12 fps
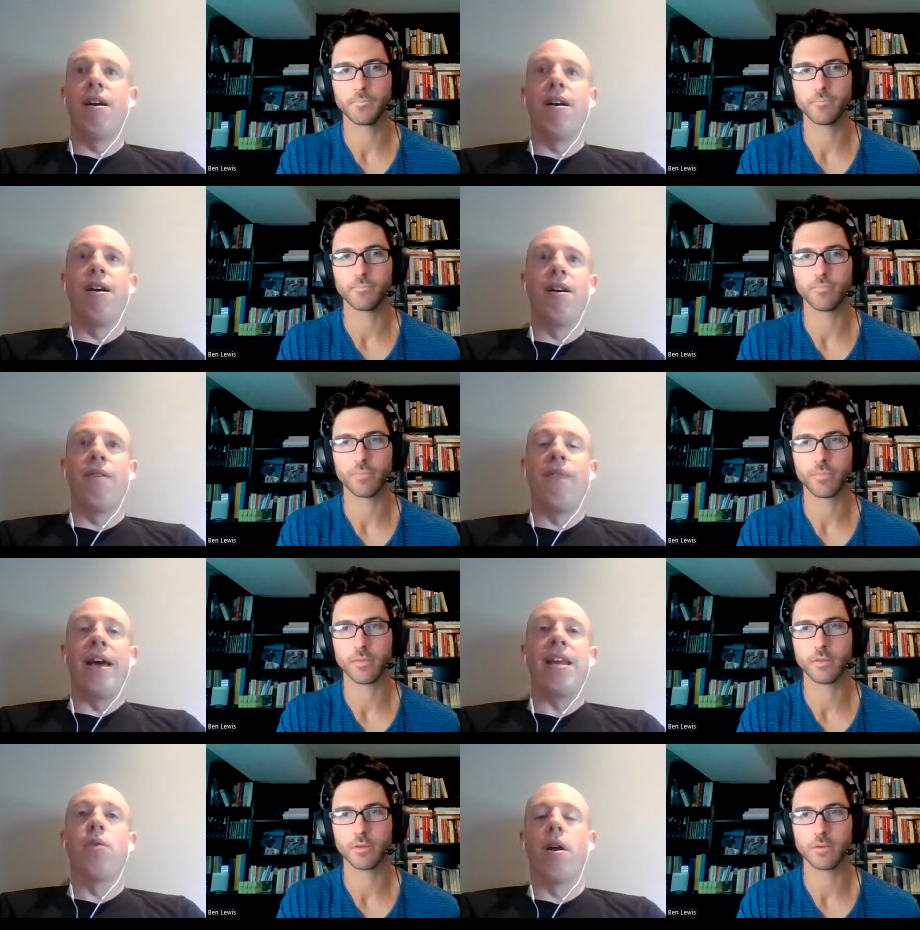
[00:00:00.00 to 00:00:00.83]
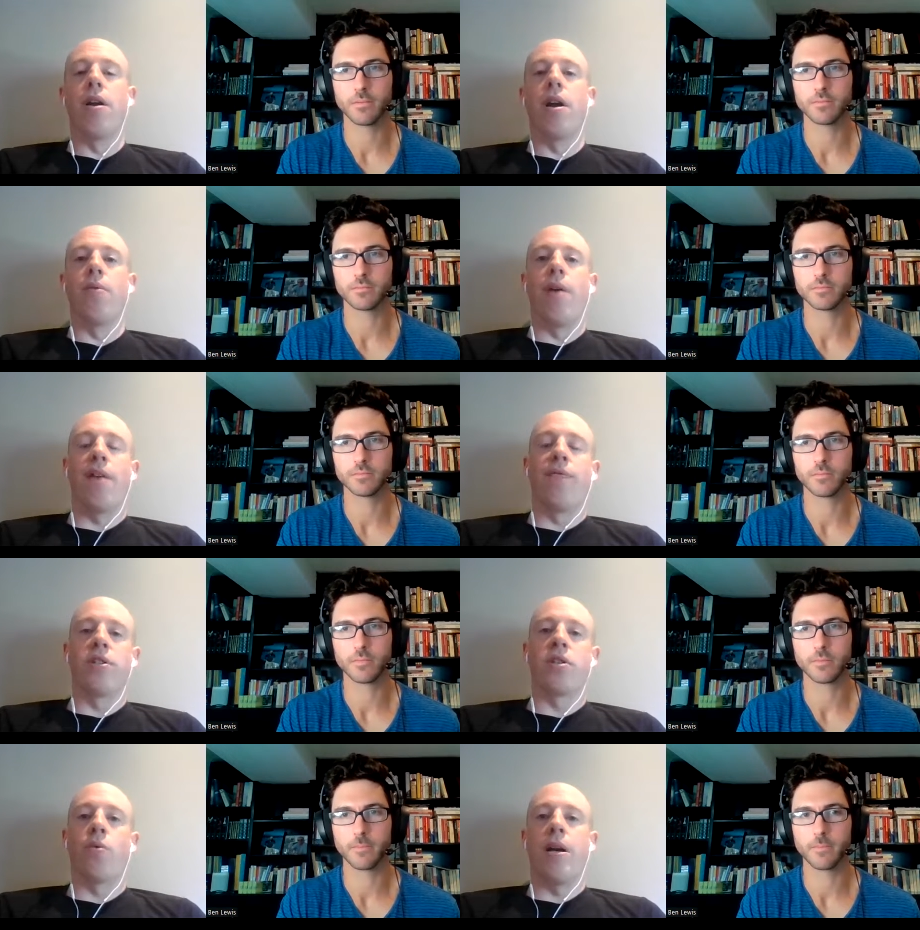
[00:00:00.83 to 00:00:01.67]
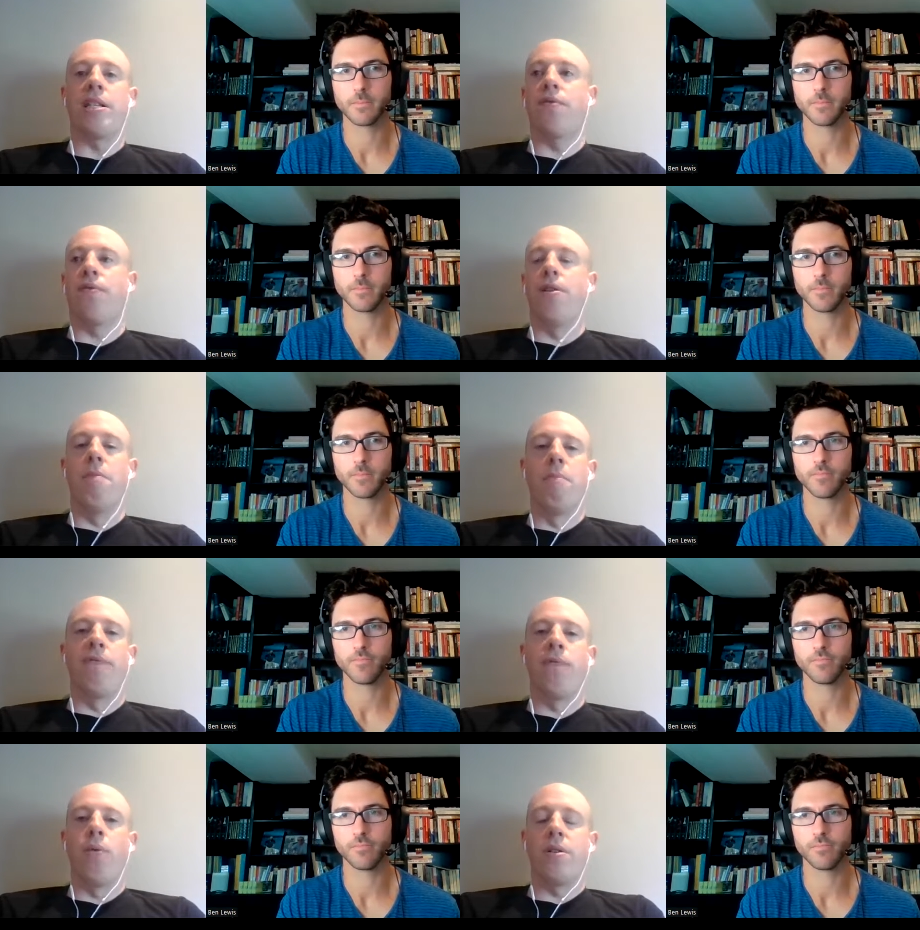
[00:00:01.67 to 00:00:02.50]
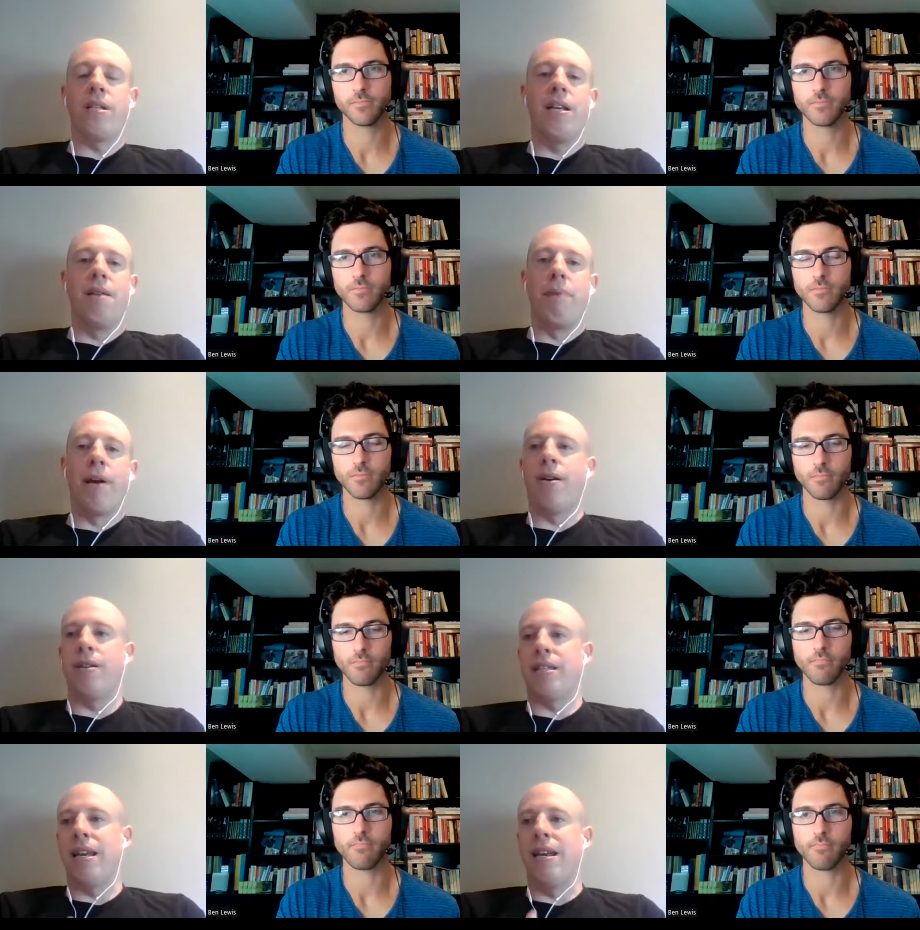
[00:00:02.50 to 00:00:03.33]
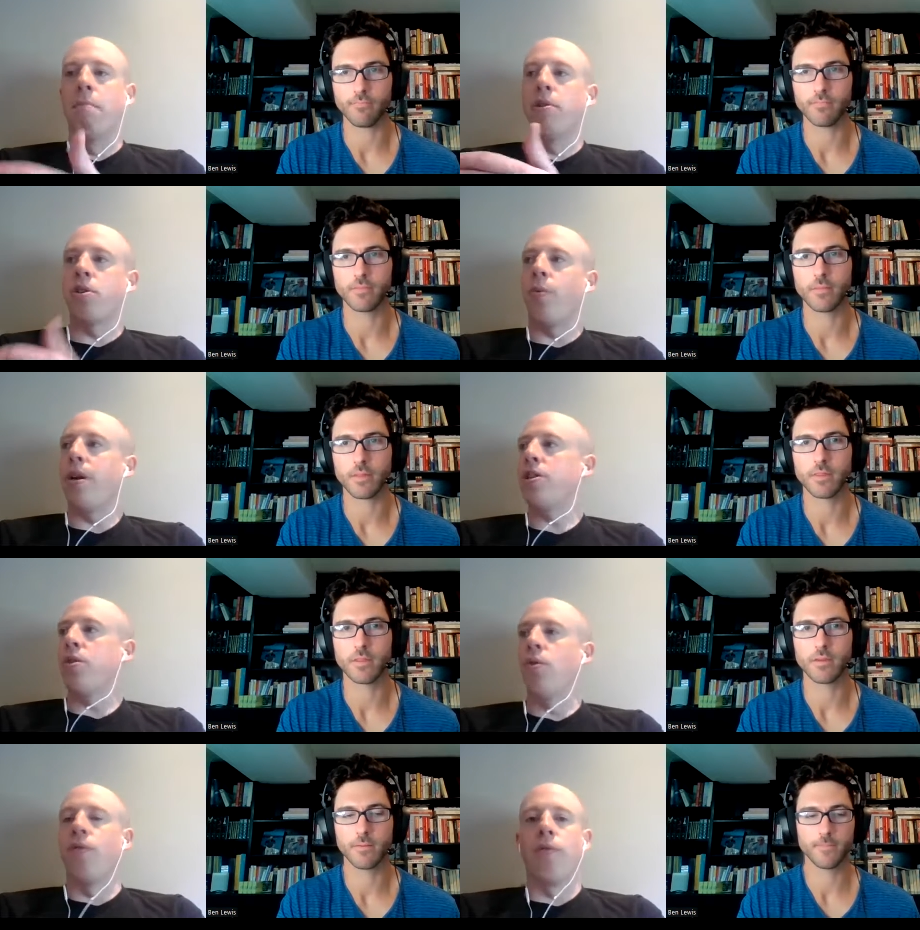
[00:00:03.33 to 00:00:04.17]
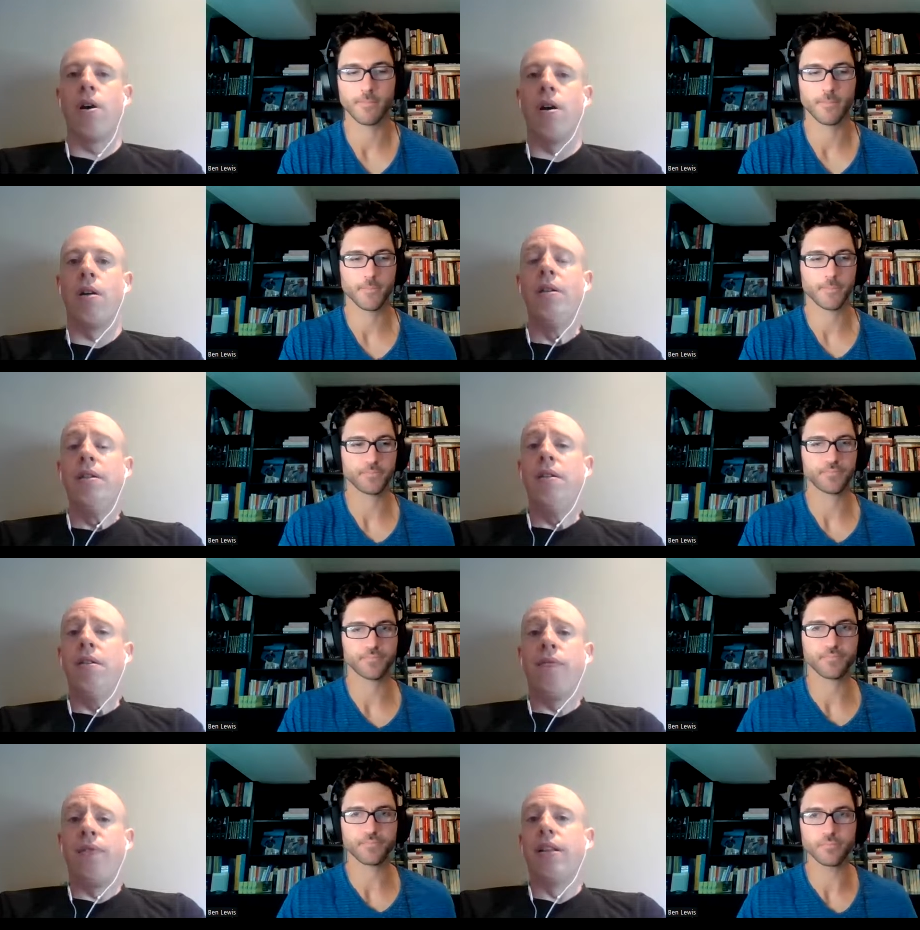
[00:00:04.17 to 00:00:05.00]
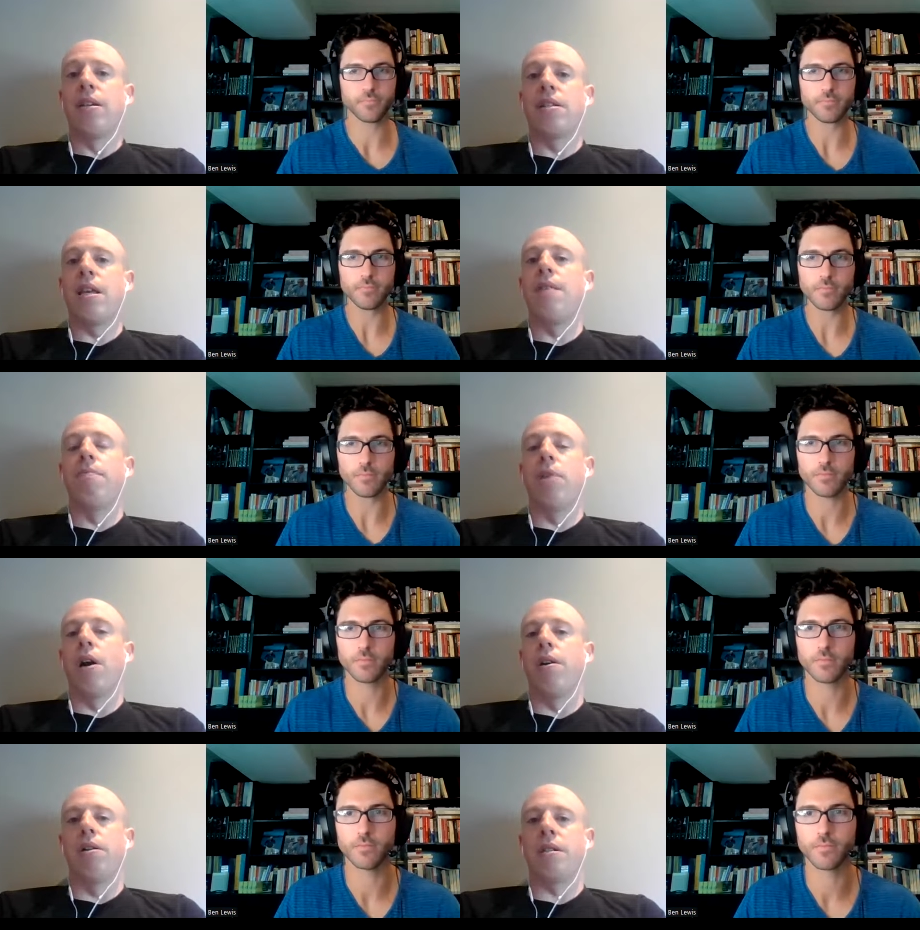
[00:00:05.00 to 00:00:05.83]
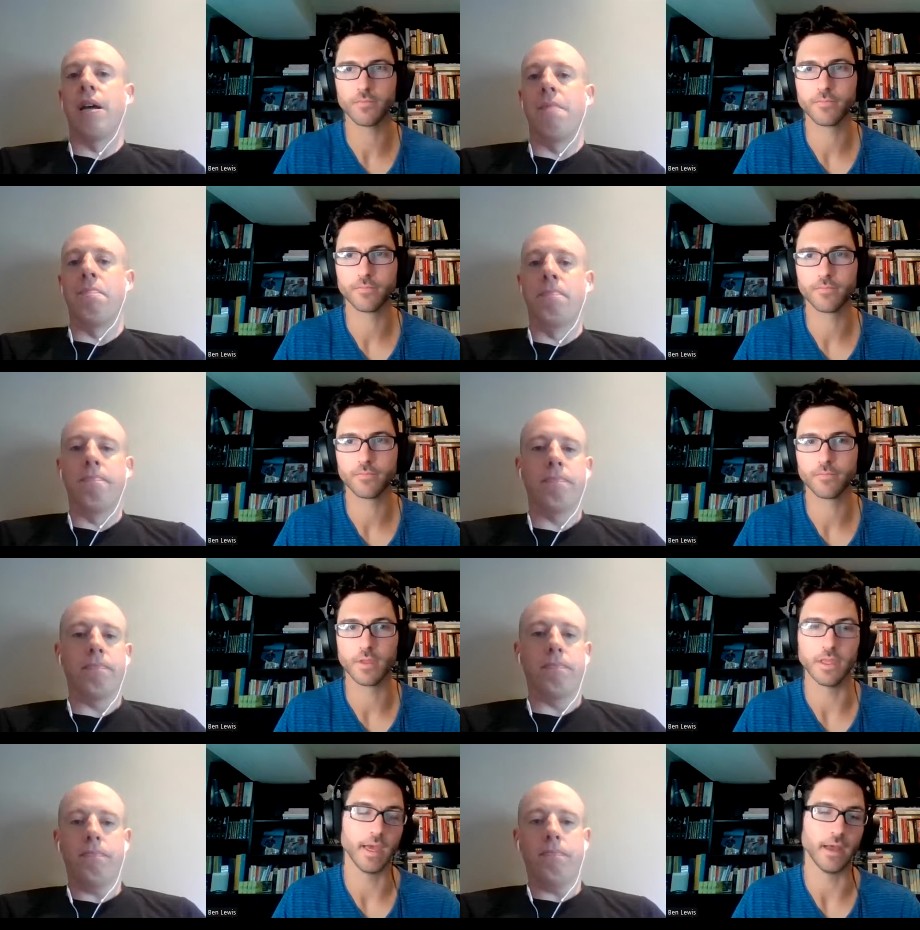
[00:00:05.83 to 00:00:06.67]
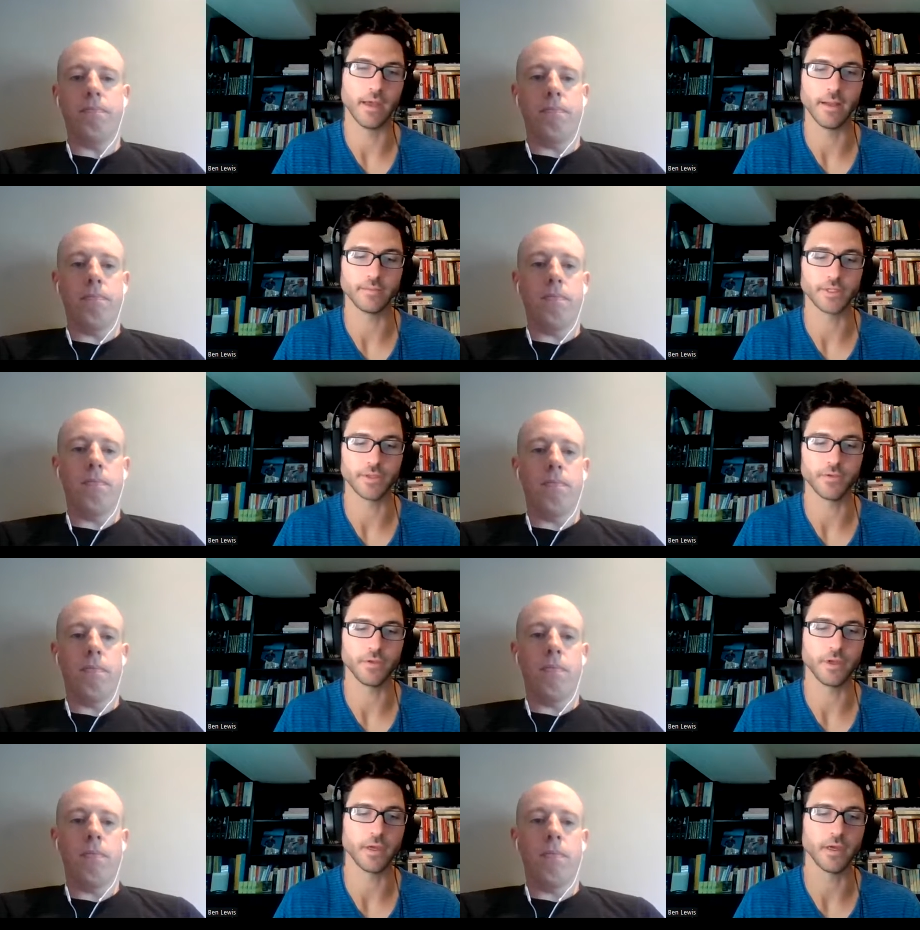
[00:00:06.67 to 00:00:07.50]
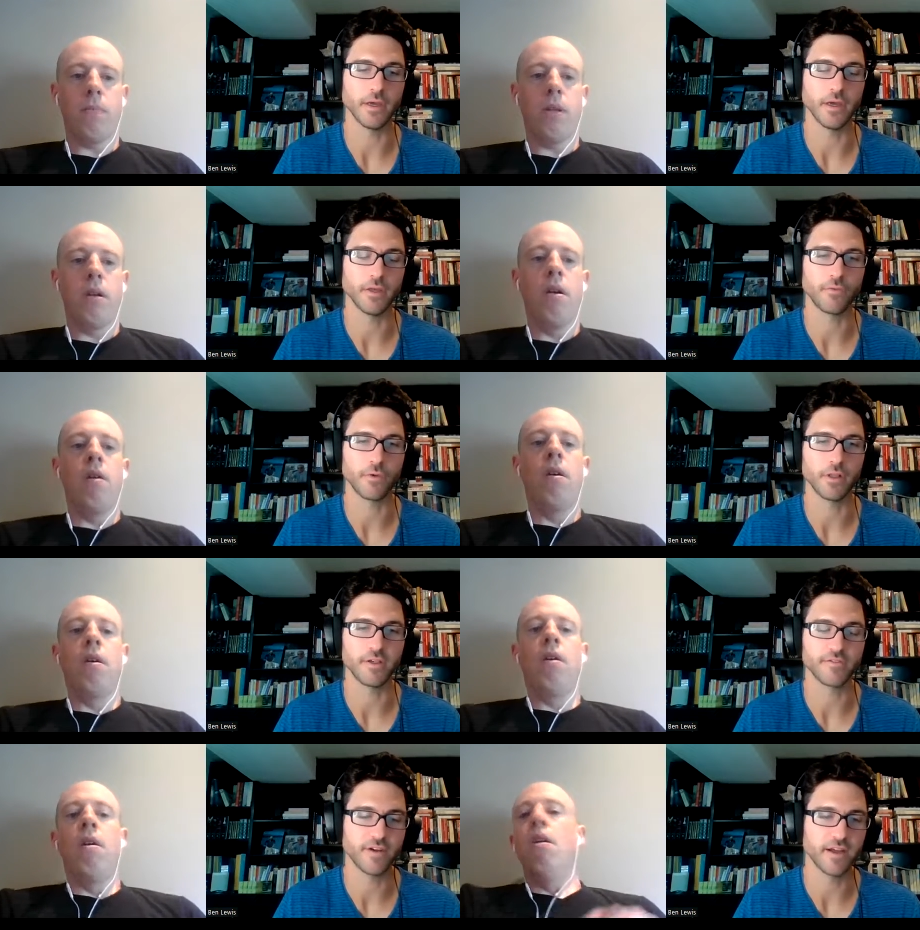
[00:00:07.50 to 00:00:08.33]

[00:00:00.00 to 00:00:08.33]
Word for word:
Speaker 1: uh, of anyone on Rafa's quest for number 14 in Paris and number 22 overall, Felix gave him the hardest
Speaker 2: time. Yeah, absolutely. A, a thrilling